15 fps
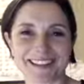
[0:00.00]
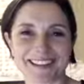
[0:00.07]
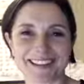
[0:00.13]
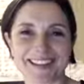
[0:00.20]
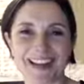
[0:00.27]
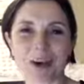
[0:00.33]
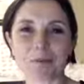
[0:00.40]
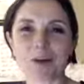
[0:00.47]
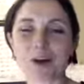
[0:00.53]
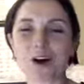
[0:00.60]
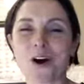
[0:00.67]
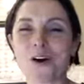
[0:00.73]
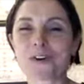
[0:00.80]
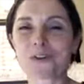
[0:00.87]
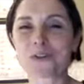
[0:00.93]
Now,
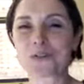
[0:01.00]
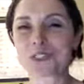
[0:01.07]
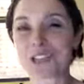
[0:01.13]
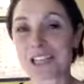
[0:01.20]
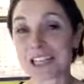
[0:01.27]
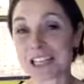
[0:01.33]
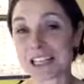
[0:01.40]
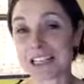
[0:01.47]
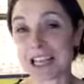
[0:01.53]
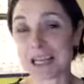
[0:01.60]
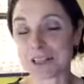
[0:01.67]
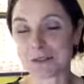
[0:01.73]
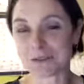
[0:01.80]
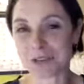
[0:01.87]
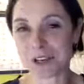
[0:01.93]
because of the
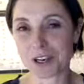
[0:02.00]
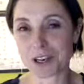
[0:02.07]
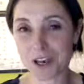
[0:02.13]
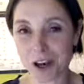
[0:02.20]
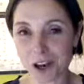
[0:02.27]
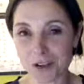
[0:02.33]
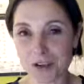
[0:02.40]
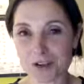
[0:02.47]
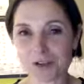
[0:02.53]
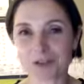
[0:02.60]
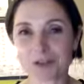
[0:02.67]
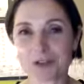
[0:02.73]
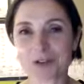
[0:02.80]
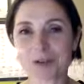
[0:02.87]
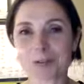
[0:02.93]
success of the last
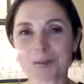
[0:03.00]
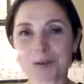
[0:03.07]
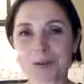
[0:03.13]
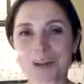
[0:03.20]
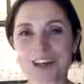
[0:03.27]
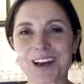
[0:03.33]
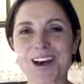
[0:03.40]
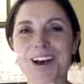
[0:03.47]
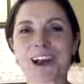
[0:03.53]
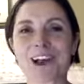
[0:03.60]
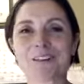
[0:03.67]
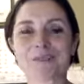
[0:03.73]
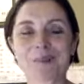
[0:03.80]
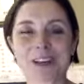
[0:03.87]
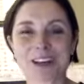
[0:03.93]
group, I
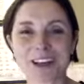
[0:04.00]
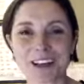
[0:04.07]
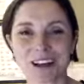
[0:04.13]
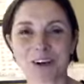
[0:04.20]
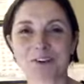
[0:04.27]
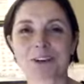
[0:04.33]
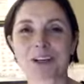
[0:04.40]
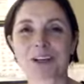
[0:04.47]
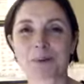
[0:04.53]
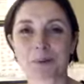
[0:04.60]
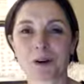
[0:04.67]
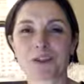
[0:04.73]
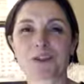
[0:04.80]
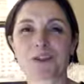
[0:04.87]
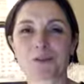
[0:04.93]
have been encouraged
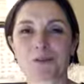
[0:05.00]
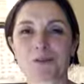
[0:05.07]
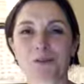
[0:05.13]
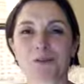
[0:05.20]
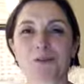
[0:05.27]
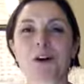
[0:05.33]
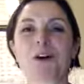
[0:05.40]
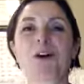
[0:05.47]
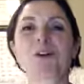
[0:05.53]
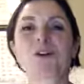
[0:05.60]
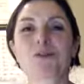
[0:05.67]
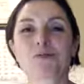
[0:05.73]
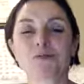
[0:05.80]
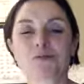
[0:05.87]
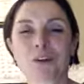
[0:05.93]
by the group
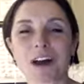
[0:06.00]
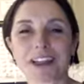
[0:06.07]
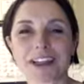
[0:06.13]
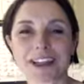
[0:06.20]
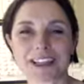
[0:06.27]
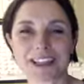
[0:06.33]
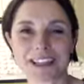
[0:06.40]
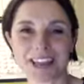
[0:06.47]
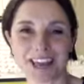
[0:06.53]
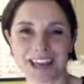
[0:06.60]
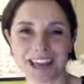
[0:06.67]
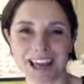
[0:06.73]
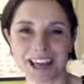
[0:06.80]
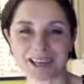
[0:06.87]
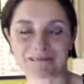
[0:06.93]
to run it
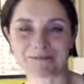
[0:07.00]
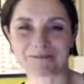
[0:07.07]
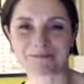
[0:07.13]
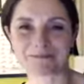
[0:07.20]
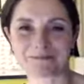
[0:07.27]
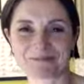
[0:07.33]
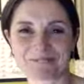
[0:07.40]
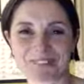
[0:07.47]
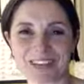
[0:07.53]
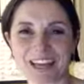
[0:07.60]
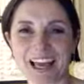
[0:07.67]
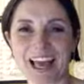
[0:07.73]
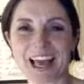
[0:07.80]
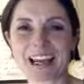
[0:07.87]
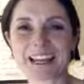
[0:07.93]
again.
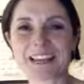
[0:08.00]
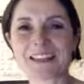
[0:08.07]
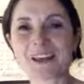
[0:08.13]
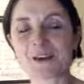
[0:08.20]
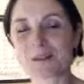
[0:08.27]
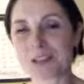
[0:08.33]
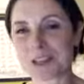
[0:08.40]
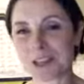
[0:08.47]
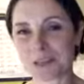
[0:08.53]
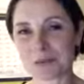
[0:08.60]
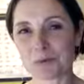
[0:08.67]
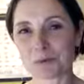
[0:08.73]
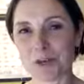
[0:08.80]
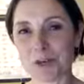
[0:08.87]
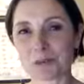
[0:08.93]
And in those 6
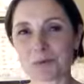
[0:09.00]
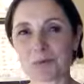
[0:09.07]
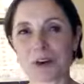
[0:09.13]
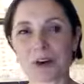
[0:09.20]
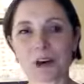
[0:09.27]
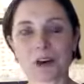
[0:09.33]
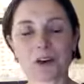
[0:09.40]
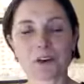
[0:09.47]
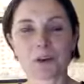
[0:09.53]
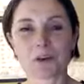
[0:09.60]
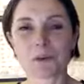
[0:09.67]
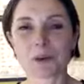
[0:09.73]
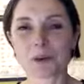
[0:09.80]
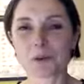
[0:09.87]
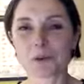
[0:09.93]
weeks, we are going to
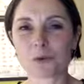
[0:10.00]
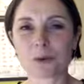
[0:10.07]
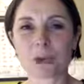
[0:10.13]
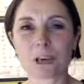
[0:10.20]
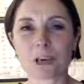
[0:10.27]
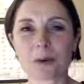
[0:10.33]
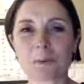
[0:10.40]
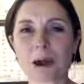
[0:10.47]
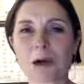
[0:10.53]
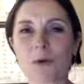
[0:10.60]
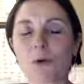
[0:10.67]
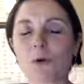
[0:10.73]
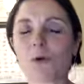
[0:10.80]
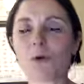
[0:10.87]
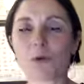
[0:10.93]
be talking about
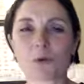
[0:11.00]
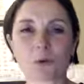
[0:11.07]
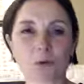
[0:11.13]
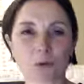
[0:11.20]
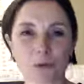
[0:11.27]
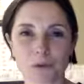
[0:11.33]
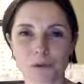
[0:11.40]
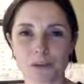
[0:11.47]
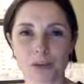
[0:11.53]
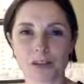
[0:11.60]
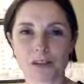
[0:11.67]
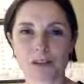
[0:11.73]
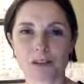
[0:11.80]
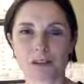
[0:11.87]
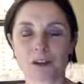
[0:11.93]
all sorts of
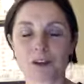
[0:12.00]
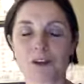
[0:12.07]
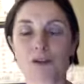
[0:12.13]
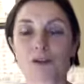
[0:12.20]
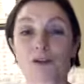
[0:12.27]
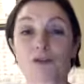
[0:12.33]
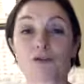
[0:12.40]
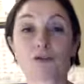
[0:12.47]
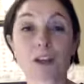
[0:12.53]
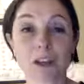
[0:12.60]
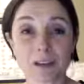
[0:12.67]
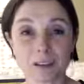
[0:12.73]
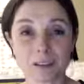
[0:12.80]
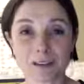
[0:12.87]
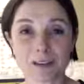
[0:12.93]
things, the
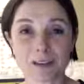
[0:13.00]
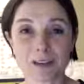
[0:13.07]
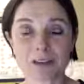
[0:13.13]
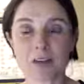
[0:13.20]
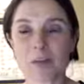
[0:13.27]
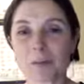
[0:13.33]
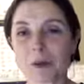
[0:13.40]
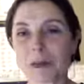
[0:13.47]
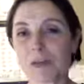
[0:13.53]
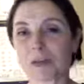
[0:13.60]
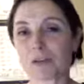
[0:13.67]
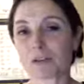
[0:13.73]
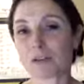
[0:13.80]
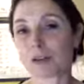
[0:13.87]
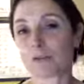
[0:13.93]
triggers that make
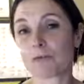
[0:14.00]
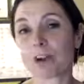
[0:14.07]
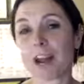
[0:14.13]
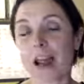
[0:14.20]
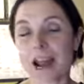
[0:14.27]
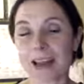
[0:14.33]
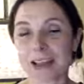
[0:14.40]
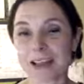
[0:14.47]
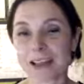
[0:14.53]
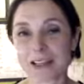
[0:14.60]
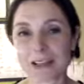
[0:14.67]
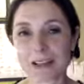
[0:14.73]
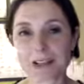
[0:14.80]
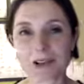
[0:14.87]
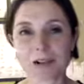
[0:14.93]
us react in
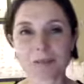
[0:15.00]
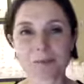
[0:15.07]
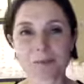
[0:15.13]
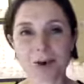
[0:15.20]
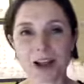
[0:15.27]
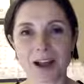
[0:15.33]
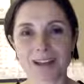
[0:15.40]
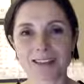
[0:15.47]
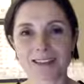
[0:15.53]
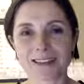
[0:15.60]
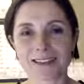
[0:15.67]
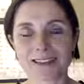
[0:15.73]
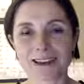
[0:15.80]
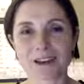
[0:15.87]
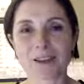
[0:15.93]
certain
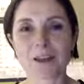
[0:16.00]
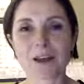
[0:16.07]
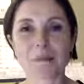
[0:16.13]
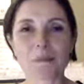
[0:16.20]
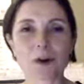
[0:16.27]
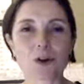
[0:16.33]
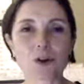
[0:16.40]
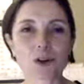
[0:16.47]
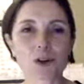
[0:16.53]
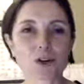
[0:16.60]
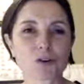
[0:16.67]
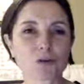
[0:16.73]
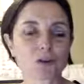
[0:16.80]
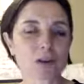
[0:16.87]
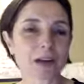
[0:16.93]
ways, the
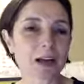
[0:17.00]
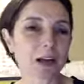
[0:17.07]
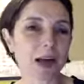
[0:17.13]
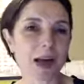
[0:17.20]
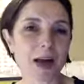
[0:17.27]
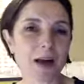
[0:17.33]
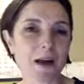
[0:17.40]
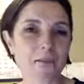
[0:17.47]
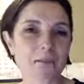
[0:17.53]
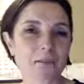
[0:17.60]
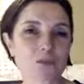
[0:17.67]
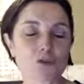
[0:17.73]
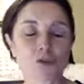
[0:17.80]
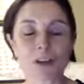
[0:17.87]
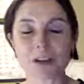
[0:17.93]
emotional
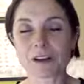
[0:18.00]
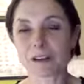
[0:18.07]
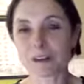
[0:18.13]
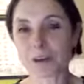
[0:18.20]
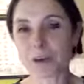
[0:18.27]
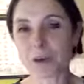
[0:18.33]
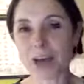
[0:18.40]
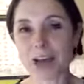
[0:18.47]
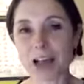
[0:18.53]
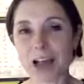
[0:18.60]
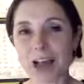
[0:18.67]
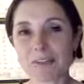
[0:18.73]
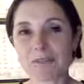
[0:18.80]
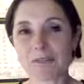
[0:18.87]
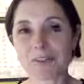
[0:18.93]
triggers that we
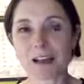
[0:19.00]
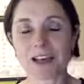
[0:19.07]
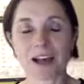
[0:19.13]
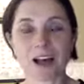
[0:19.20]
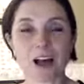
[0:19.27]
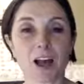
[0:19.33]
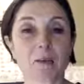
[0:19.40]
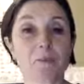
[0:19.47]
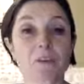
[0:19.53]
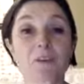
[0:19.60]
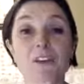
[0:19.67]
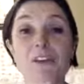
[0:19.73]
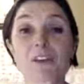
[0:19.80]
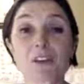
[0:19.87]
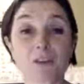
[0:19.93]
have, the
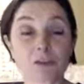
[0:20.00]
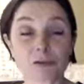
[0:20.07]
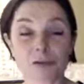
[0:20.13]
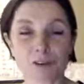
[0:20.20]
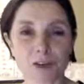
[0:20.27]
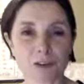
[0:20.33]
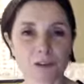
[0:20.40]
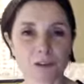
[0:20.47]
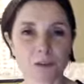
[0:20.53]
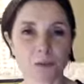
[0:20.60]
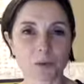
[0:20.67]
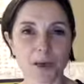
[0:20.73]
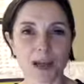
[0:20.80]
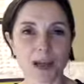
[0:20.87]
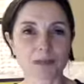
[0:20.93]
physical triggers that we
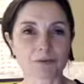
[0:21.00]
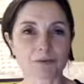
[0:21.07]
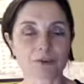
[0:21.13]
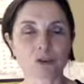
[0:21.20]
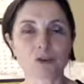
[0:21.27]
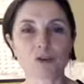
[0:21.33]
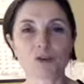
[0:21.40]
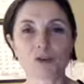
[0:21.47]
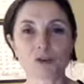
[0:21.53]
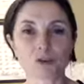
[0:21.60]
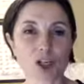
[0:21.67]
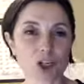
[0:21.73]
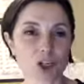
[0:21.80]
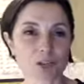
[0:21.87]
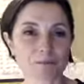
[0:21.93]
have.
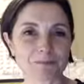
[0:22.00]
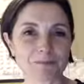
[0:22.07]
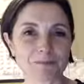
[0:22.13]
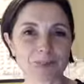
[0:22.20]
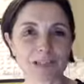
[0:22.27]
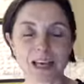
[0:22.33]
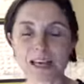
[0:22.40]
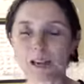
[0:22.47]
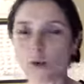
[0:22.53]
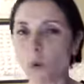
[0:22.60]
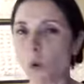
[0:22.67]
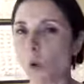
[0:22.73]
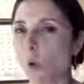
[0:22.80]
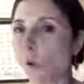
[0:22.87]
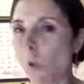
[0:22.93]
Nutrition is
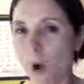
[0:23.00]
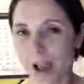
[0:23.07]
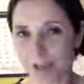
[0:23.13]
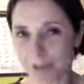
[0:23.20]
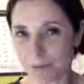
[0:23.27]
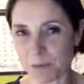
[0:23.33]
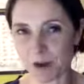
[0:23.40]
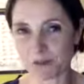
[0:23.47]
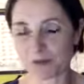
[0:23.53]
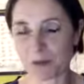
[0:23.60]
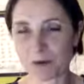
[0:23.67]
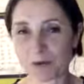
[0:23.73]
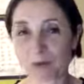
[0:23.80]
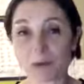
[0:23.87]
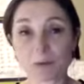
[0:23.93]
always my
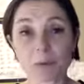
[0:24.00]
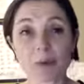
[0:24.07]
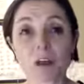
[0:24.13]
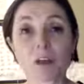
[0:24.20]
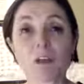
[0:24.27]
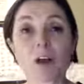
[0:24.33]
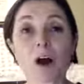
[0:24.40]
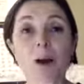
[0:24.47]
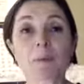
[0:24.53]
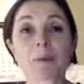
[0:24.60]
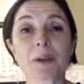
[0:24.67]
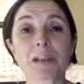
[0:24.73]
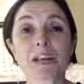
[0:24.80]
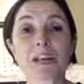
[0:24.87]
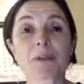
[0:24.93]
focus, because I
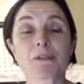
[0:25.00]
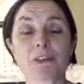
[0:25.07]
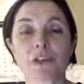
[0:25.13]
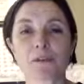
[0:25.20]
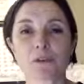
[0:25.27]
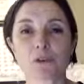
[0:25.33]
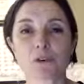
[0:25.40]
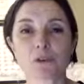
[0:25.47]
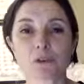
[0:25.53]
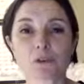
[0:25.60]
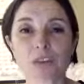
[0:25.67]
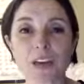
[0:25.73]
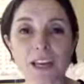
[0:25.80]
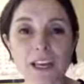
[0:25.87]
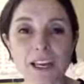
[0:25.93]
believe that if you're
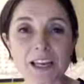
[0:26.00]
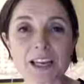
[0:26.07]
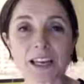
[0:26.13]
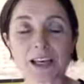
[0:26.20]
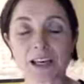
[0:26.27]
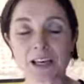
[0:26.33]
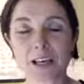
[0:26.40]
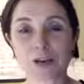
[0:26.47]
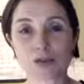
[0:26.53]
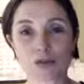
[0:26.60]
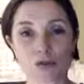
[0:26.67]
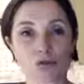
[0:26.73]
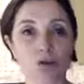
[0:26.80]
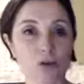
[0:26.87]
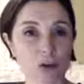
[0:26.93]
feeling
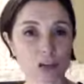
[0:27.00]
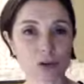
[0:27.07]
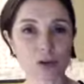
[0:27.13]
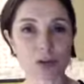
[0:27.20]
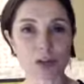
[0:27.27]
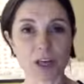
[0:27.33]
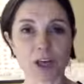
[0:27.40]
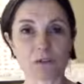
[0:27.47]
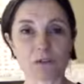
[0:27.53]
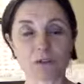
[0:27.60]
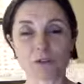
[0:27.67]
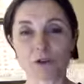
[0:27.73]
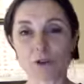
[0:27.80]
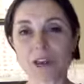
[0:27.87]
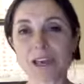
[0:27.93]
strong in yourself, if
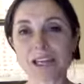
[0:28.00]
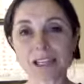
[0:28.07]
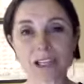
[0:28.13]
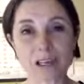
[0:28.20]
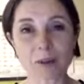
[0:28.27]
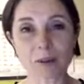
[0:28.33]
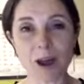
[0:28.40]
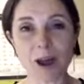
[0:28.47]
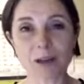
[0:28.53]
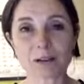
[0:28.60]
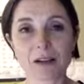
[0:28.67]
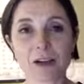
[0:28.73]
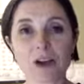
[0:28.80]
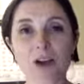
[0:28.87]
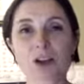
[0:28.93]
you're eating well,
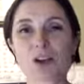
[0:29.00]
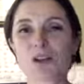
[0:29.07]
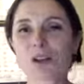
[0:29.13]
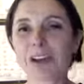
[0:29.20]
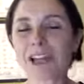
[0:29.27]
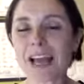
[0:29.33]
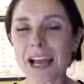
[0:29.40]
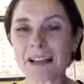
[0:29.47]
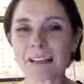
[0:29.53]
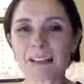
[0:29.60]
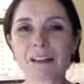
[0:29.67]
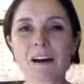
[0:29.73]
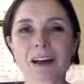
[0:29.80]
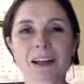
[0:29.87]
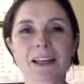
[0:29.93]
you're less
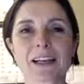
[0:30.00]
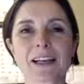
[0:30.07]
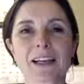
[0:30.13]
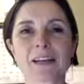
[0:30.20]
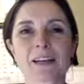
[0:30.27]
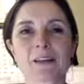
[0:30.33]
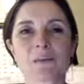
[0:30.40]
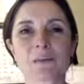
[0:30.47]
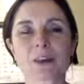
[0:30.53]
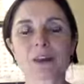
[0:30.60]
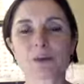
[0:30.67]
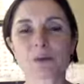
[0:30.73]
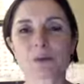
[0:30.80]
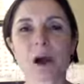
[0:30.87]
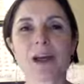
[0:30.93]
likely to be
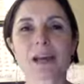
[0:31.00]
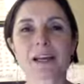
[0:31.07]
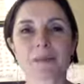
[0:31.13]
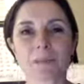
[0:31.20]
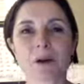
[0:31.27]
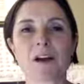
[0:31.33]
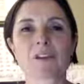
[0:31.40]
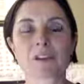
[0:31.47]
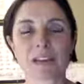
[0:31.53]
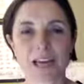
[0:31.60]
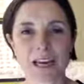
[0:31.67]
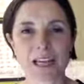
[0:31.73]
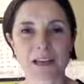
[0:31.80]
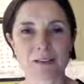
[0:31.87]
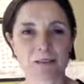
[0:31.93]
swayed by the
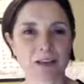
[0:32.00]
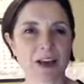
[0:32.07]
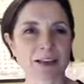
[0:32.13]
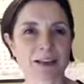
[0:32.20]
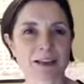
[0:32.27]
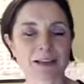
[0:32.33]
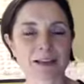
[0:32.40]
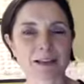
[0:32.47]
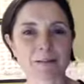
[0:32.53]
day's events.